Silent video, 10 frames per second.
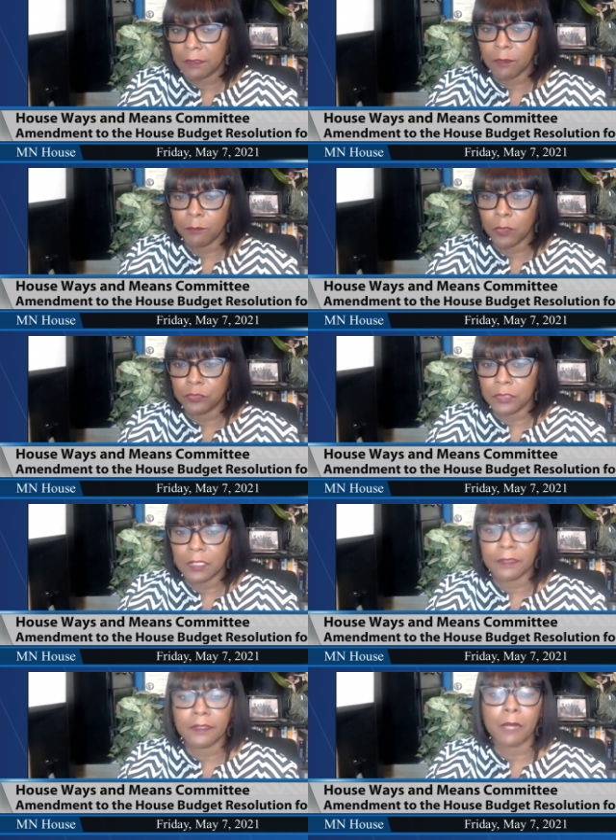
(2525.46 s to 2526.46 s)
The motion
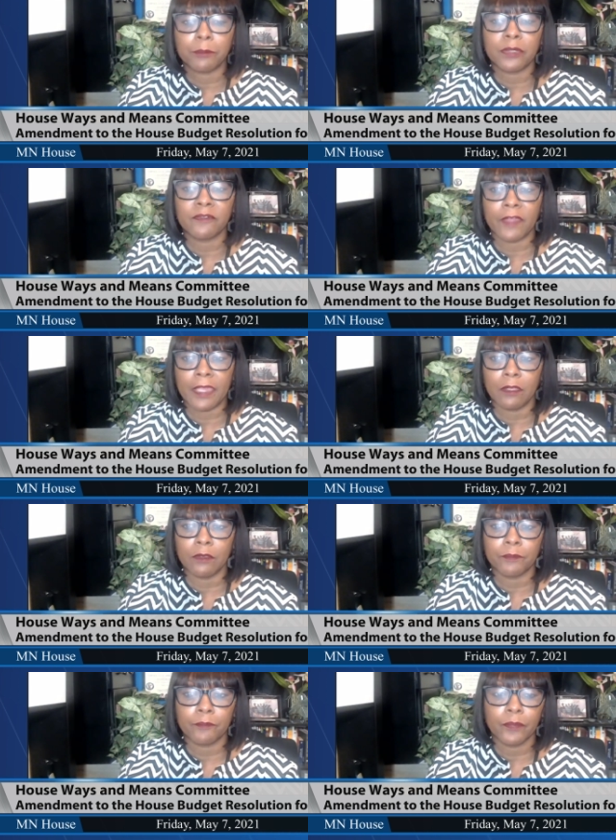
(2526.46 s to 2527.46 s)
does not
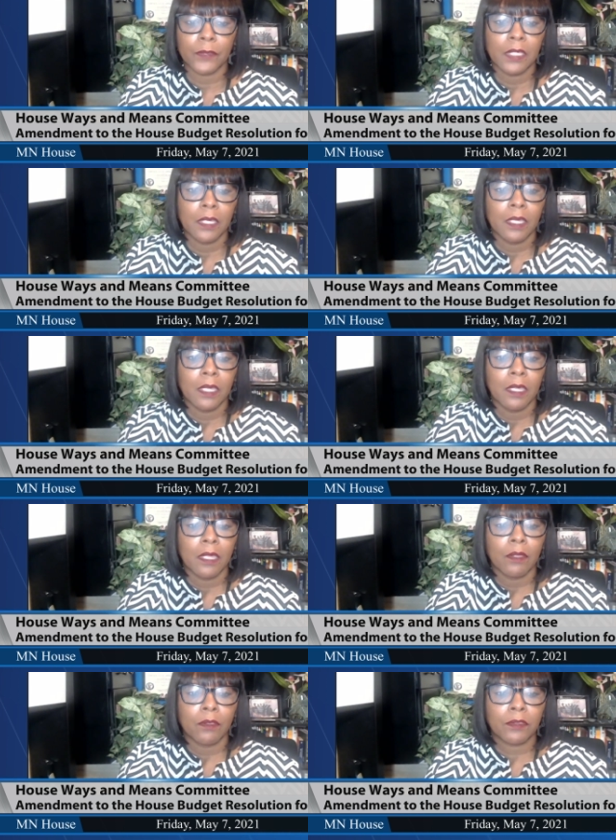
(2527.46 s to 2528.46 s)
prevail.
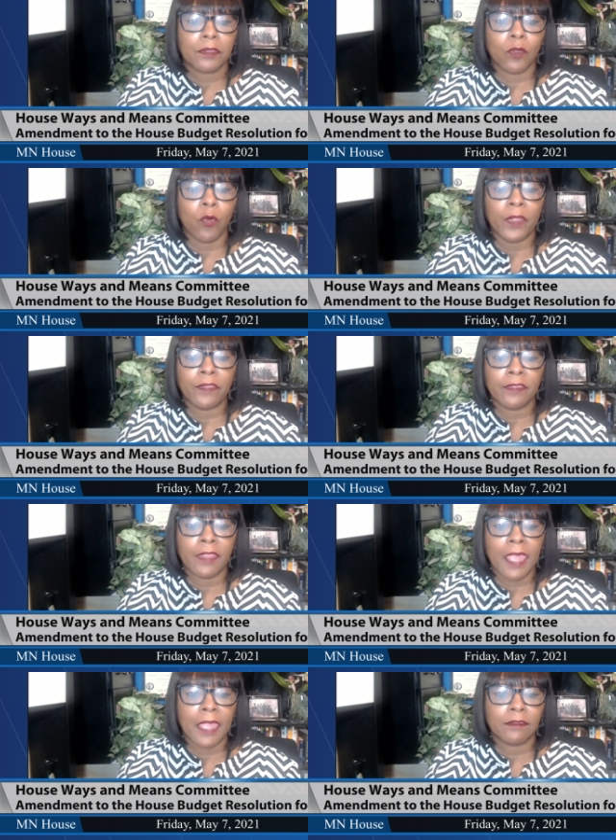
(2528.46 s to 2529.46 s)
So with
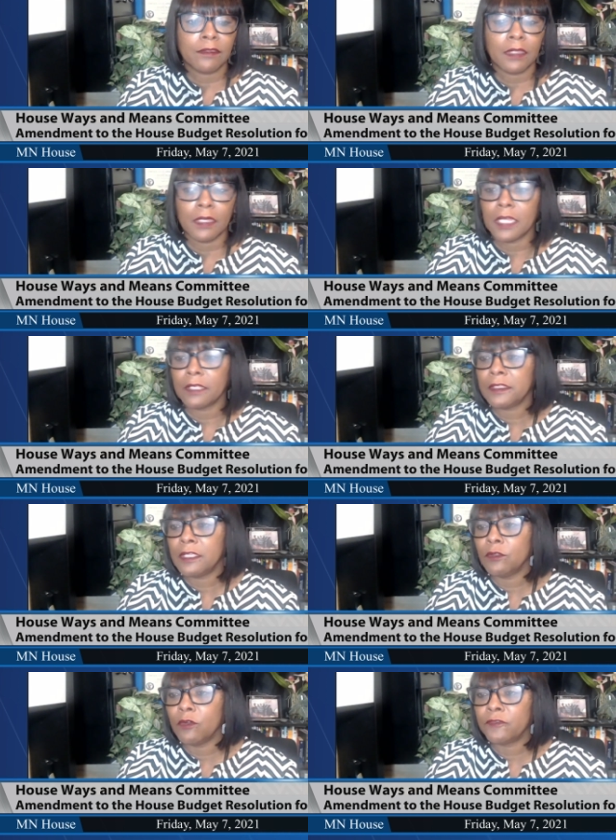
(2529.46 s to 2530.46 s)
that, I
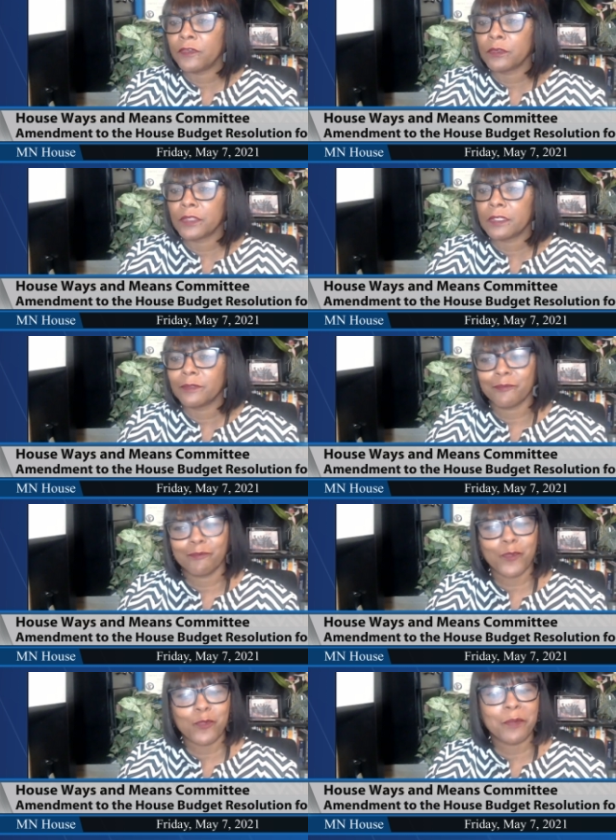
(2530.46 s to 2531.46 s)
see no further.
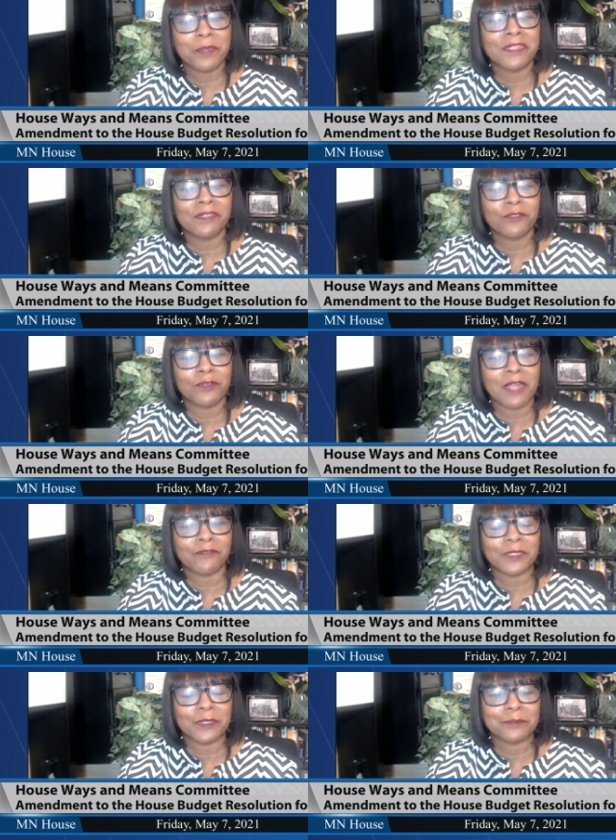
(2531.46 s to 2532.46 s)
Representative
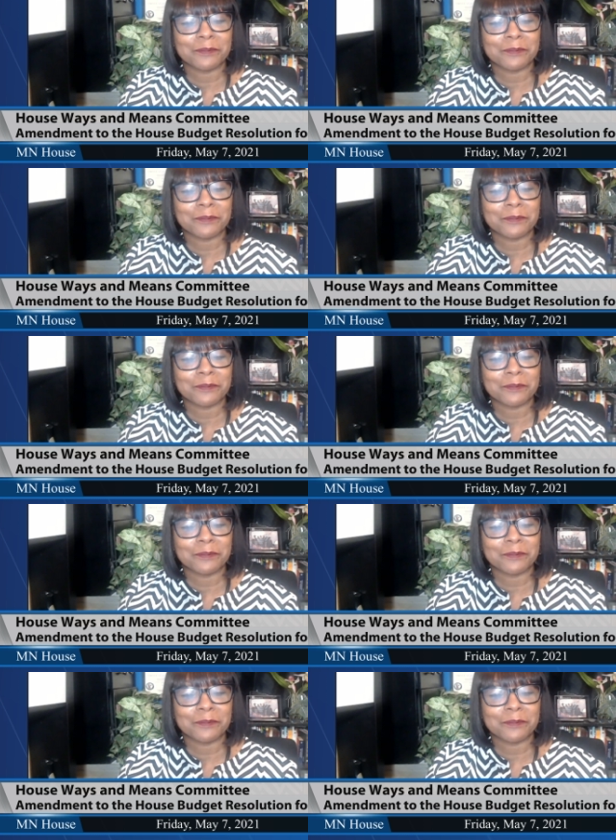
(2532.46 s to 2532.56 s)
Garofalo.